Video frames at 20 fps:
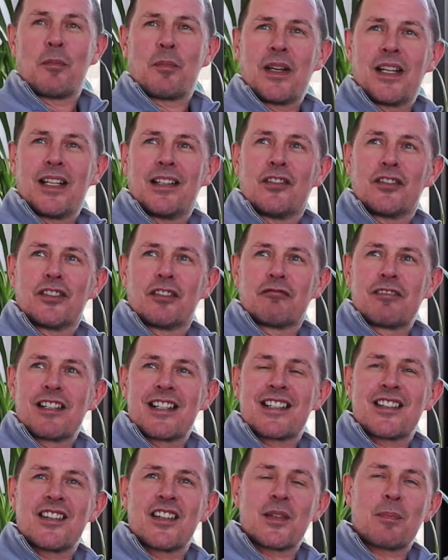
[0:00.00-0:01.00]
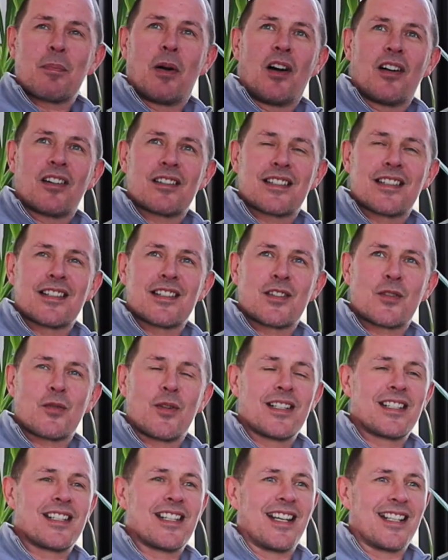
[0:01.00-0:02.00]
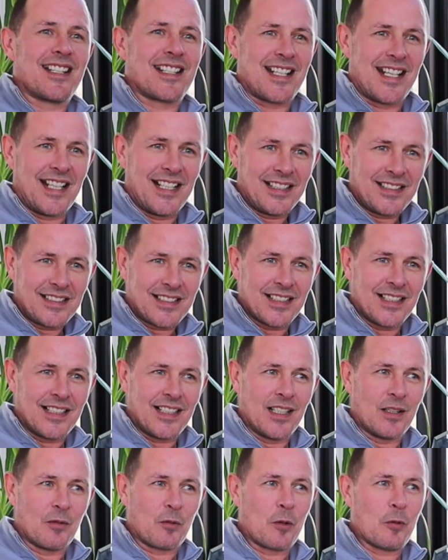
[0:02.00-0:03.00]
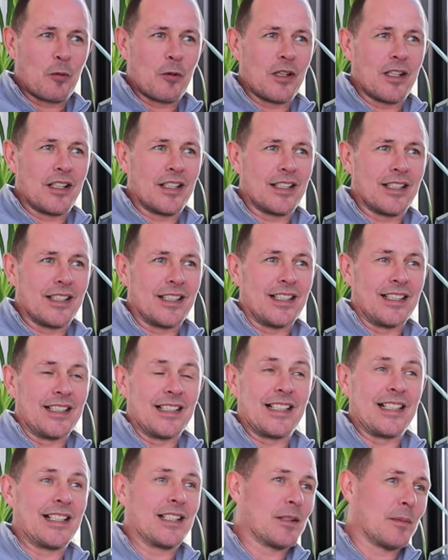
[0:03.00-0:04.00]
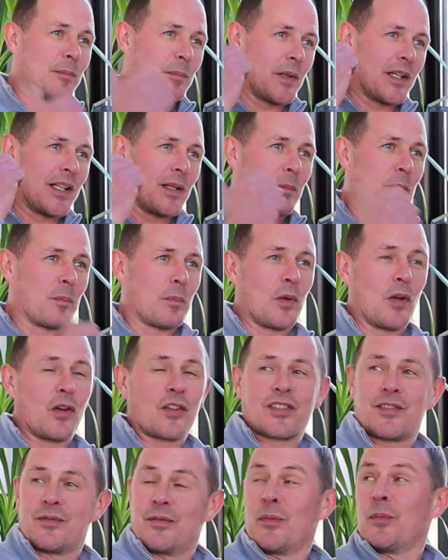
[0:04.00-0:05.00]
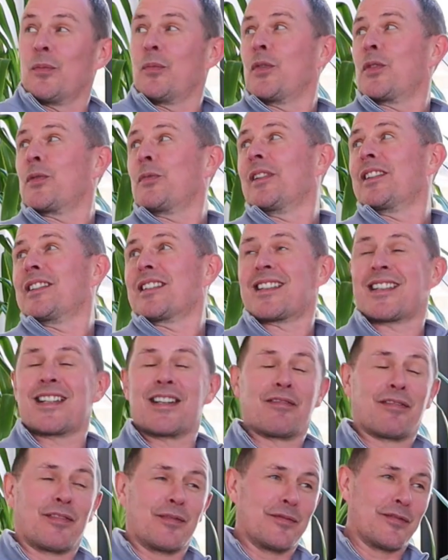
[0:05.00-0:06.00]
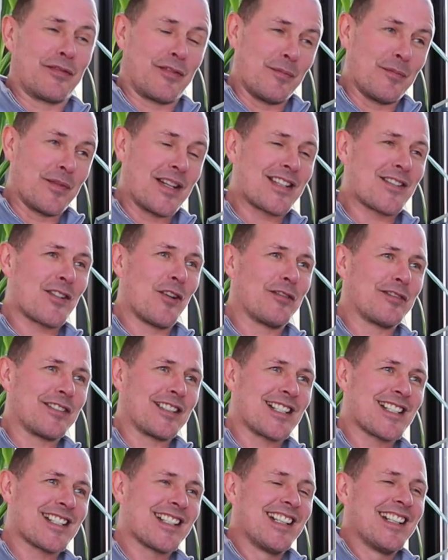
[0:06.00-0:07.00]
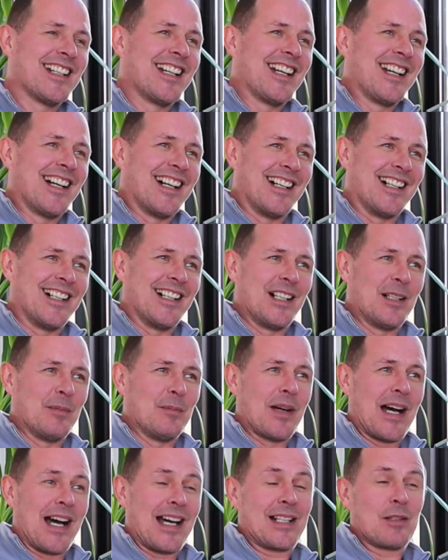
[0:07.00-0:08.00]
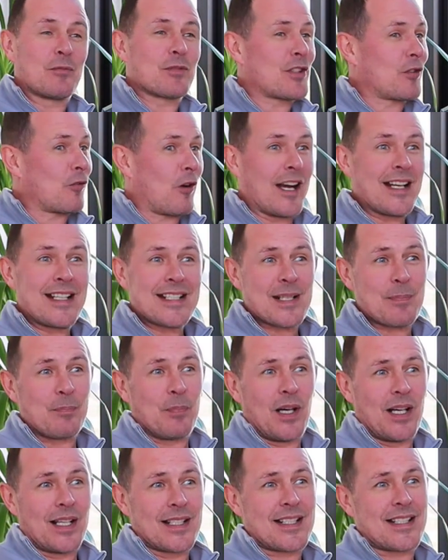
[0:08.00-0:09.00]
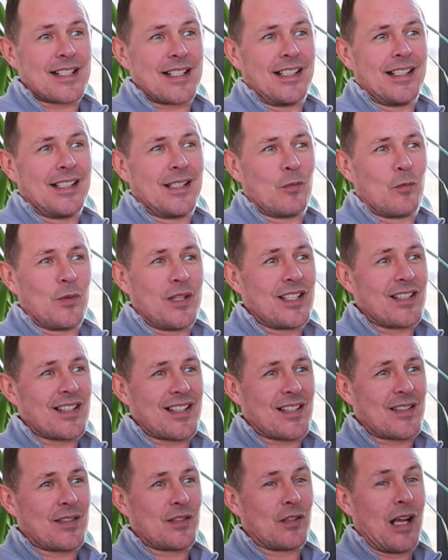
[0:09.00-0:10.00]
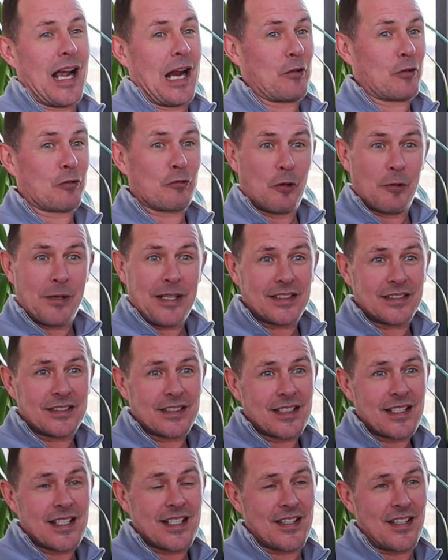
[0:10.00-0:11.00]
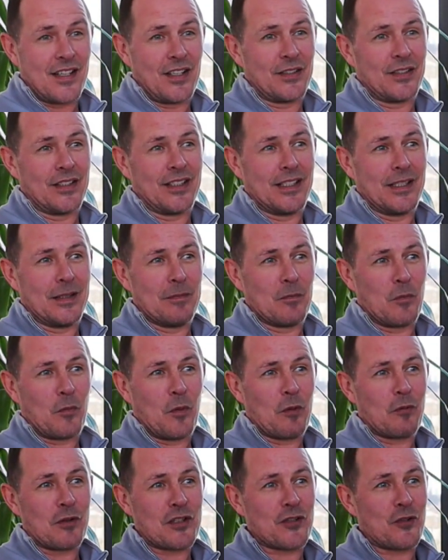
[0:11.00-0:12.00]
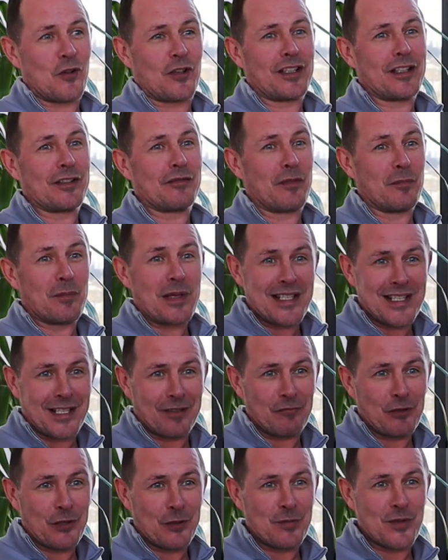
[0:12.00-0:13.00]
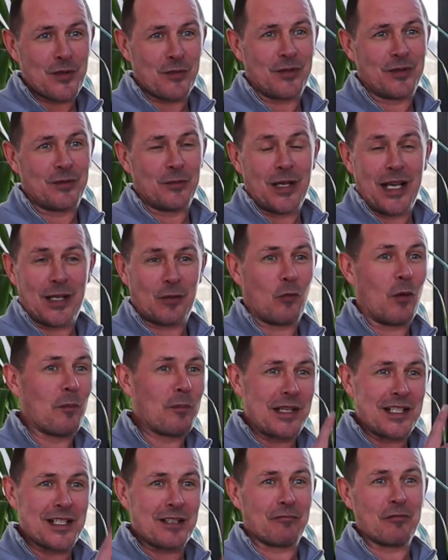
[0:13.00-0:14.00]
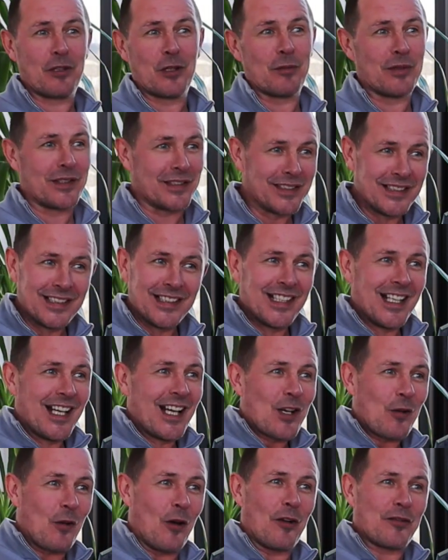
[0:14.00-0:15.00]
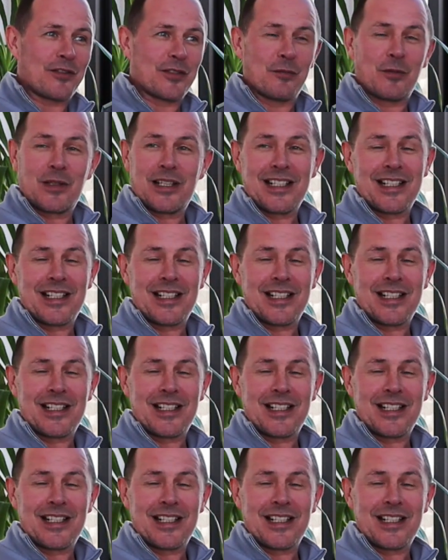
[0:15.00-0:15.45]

we've been on the Research Park since 2018. We were in a block which we can see from this office, and it was great, but we just outgrew it. So we were struggling for meeting rooms. We had one meeting room, and quite often we